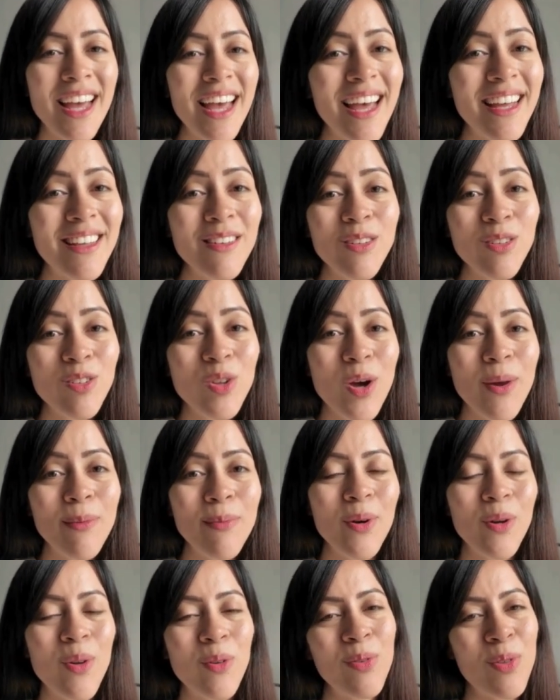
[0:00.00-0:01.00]
It's a
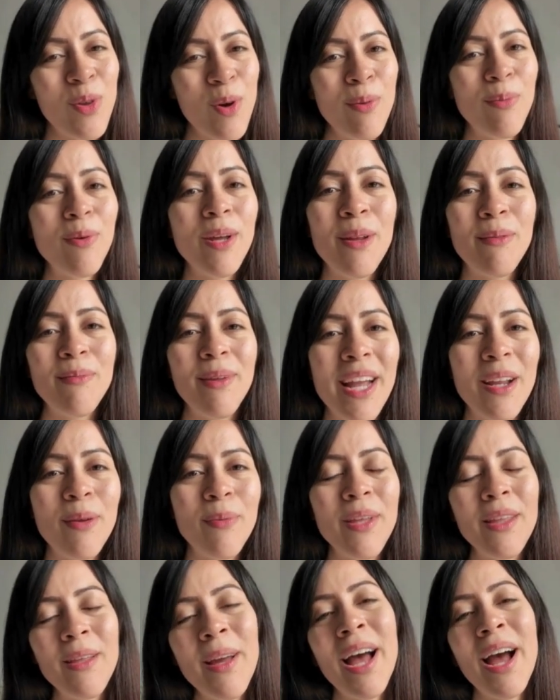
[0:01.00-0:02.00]
topical formula made
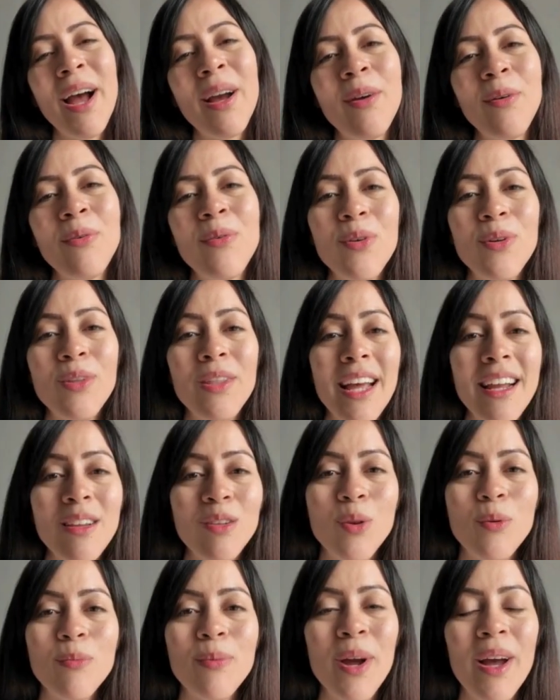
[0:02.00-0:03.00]
with powerful
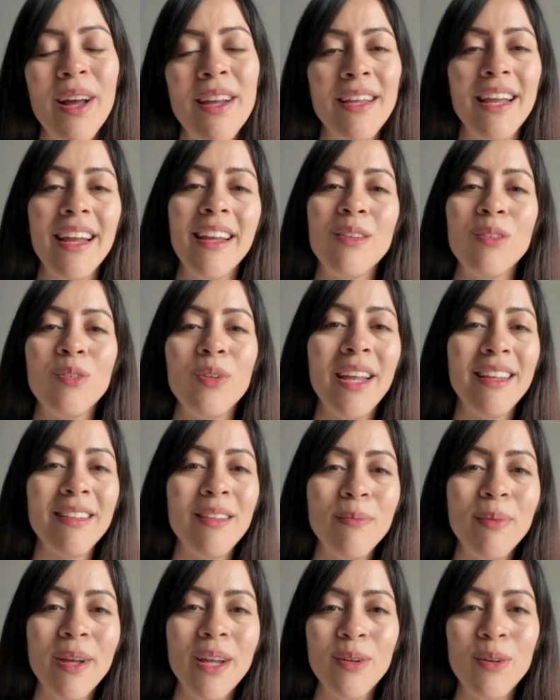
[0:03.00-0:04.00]
natural plant extracts,
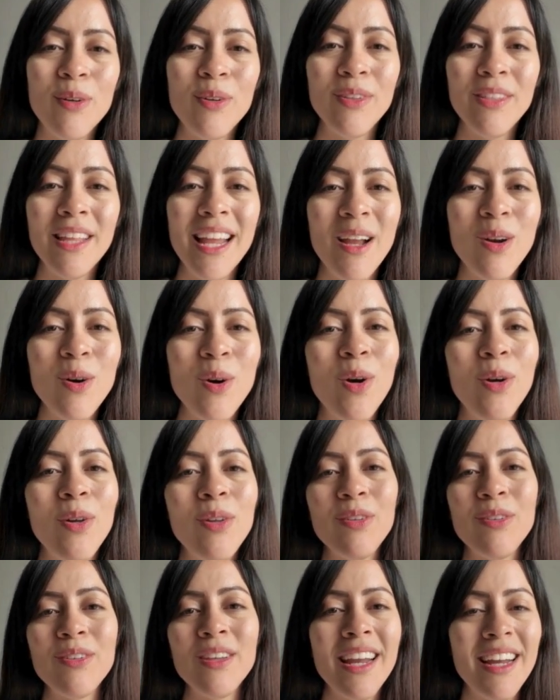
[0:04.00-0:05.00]
minerals, and
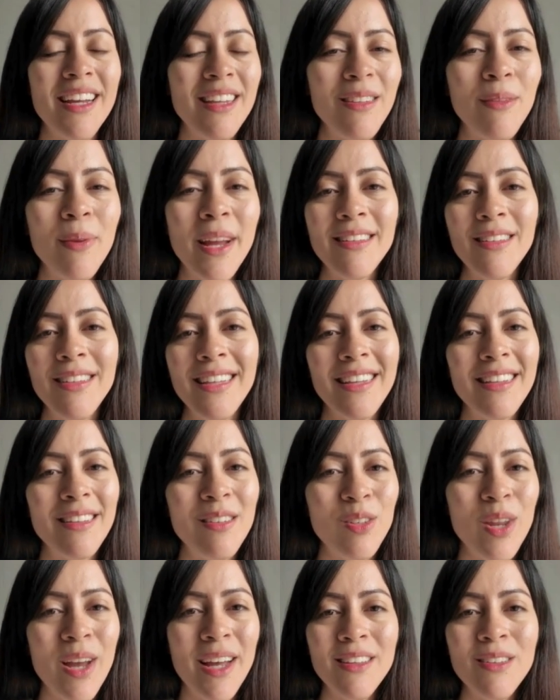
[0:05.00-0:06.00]
oils, specially
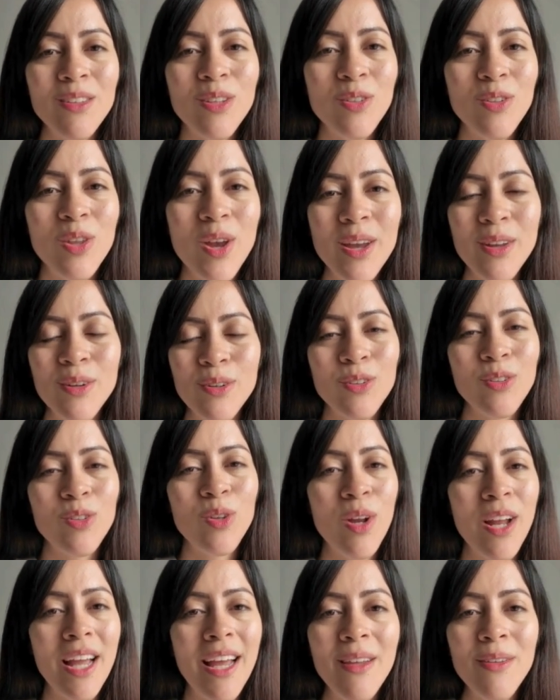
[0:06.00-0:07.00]
designed to nourish your
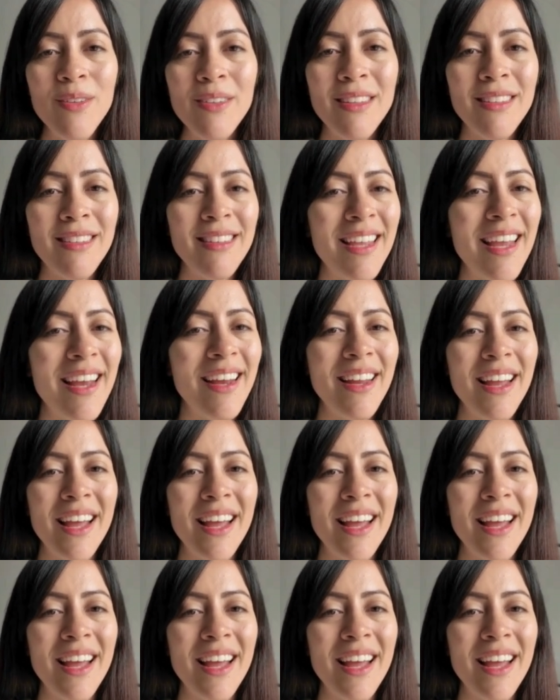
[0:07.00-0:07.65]
nails and skin,